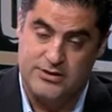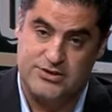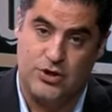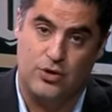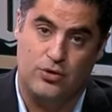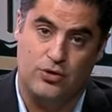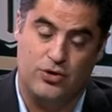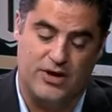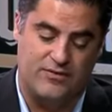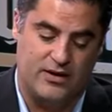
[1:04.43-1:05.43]
So
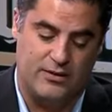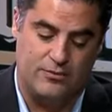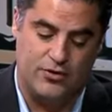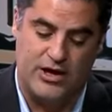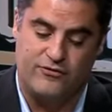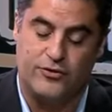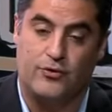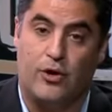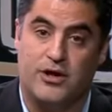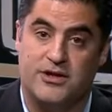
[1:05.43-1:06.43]
you're giving him credit for
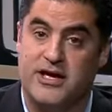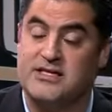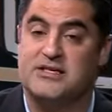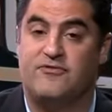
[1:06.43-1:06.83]
the wrong things.